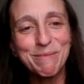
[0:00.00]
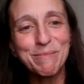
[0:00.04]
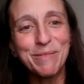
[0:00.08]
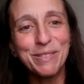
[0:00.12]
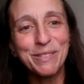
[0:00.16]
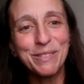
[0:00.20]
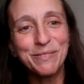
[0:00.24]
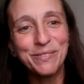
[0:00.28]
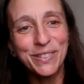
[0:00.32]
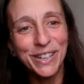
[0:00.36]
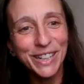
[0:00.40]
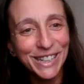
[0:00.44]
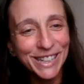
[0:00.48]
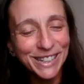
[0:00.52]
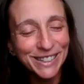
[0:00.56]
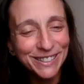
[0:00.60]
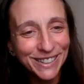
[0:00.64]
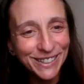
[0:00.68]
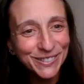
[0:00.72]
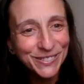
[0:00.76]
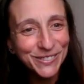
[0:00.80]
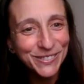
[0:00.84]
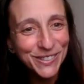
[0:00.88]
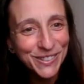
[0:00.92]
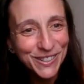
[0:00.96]
am very
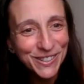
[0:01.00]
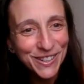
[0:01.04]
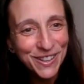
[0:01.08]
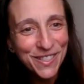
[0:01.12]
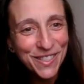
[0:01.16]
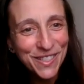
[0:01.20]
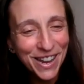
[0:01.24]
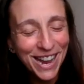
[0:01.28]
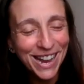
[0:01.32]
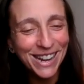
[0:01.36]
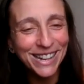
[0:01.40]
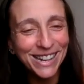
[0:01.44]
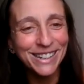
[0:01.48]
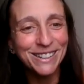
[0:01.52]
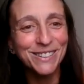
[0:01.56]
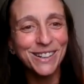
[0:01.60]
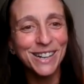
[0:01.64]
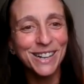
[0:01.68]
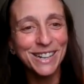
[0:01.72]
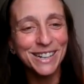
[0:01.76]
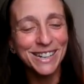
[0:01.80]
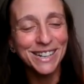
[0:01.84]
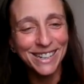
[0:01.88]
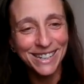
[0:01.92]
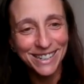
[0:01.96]
grateful that you
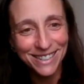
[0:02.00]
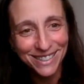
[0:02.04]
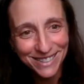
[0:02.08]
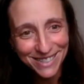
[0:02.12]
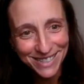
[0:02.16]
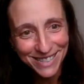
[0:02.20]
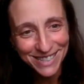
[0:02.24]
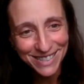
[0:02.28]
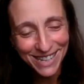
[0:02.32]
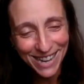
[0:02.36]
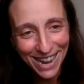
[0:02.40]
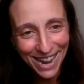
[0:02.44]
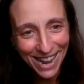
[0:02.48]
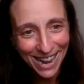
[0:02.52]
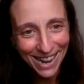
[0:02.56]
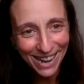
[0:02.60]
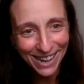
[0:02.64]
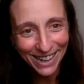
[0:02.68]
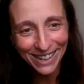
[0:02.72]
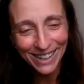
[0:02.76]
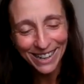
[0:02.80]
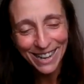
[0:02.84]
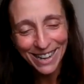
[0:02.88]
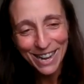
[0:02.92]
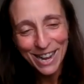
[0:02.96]
are here
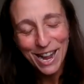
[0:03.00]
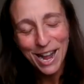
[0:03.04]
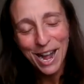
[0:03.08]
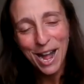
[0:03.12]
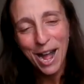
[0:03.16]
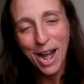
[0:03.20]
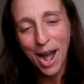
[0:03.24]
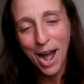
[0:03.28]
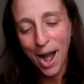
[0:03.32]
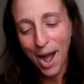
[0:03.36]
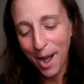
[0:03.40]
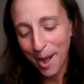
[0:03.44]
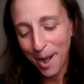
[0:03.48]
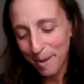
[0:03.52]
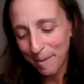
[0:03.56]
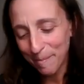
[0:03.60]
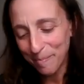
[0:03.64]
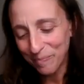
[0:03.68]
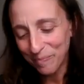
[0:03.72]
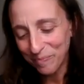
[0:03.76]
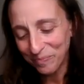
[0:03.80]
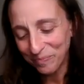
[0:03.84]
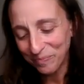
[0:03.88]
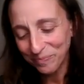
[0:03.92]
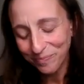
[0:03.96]
today.
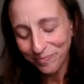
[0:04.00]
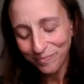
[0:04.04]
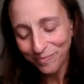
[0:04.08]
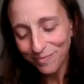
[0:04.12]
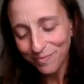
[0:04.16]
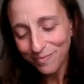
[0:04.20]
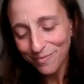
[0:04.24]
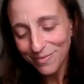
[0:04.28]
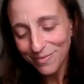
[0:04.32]
And